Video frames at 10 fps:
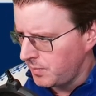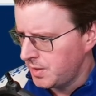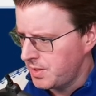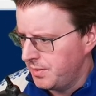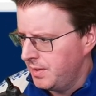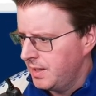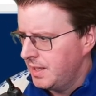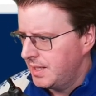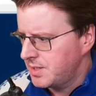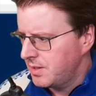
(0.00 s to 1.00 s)
So
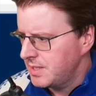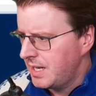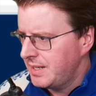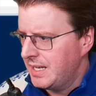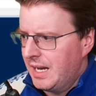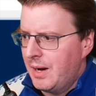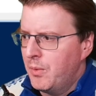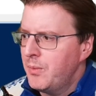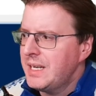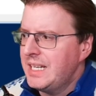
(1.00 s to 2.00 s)
let's go down here, and
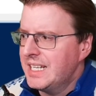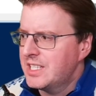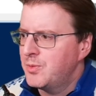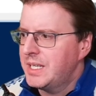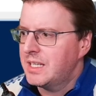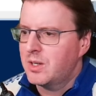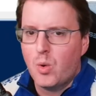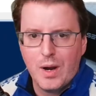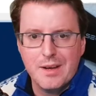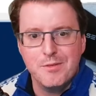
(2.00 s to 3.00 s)
what we need is
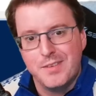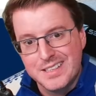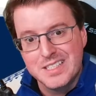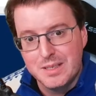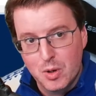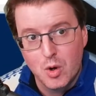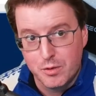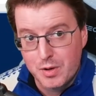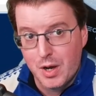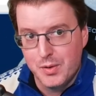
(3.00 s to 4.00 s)
quite a fancy
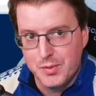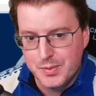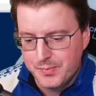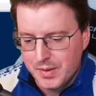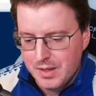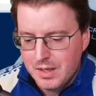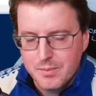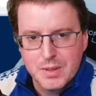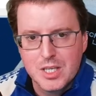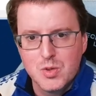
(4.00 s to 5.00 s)
block of code,
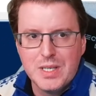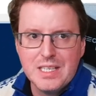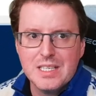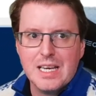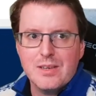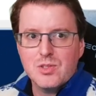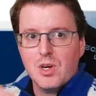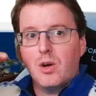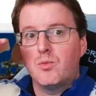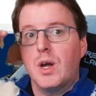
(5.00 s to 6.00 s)
because we need to now
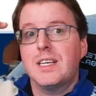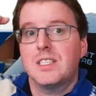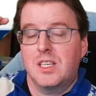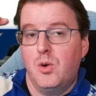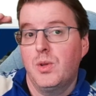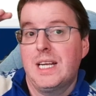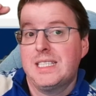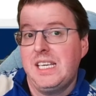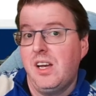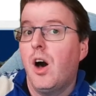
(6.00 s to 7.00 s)
start writing all
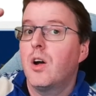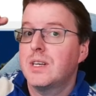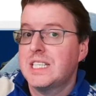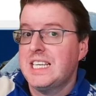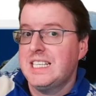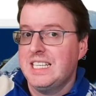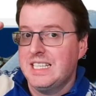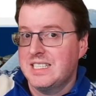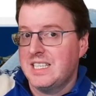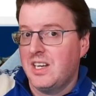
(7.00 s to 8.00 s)
that TR and
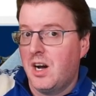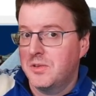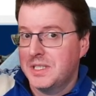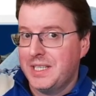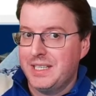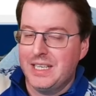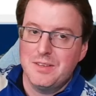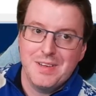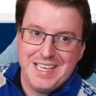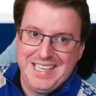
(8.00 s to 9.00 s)
TD and TR and
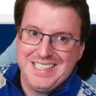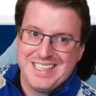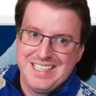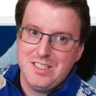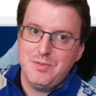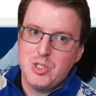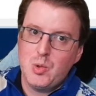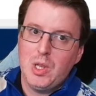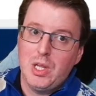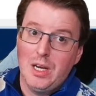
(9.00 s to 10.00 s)
TD for each
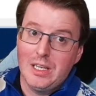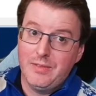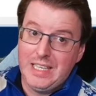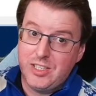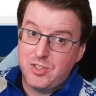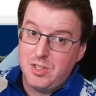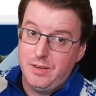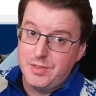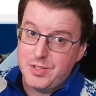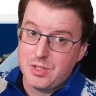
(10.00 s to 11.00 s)
individual line of each
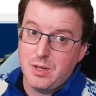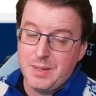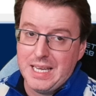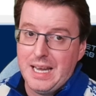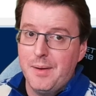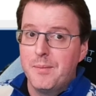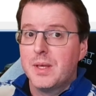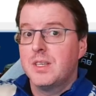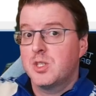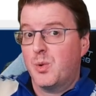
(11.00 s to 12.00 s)
service that's coming out.
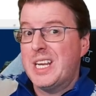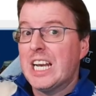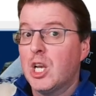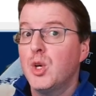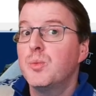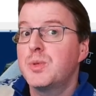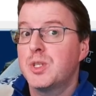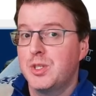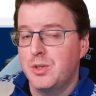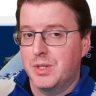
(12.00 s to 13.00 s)
So we need a loop
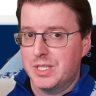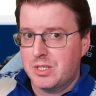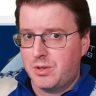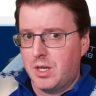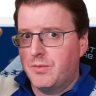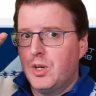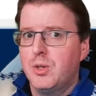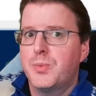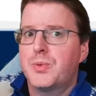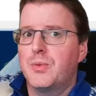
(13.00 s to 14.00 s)
to do this, to kind of
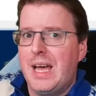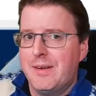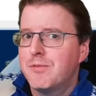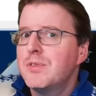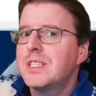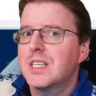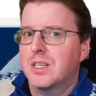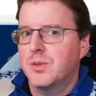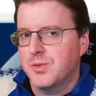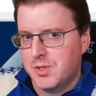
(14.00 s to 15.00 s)
loop through every
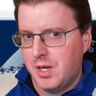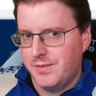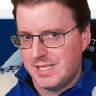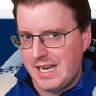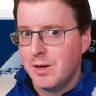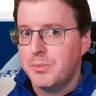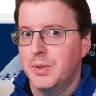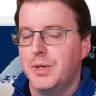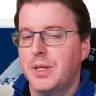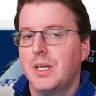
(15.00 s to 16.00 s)
single service
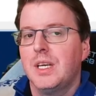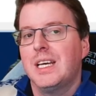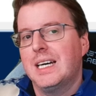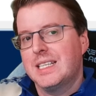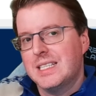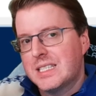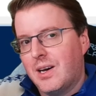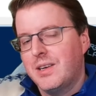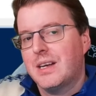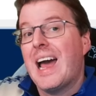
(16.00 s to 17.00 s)
output and
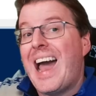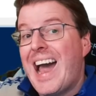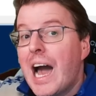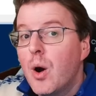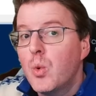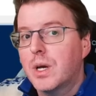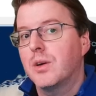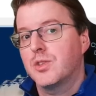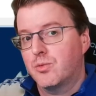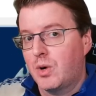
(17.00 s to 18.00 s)
decide on how we're
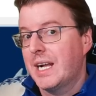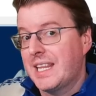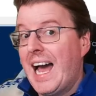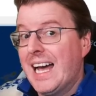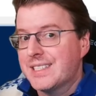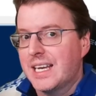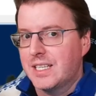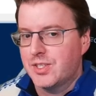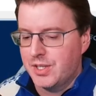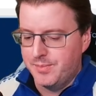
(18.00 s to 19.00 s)
going to write that as
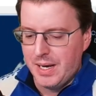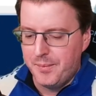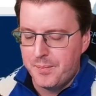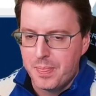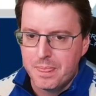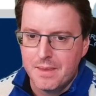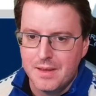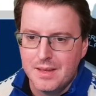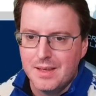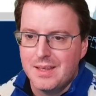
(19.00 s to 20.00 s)
HTML.
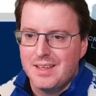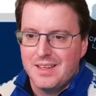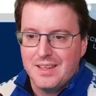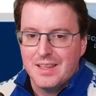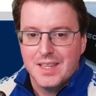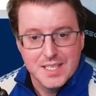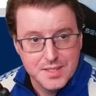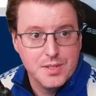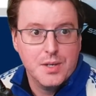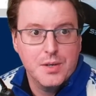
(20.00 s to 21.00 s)
This
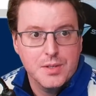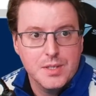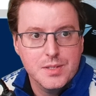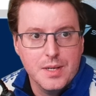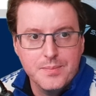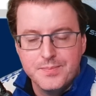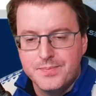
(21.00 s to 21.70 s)
is the code that does it.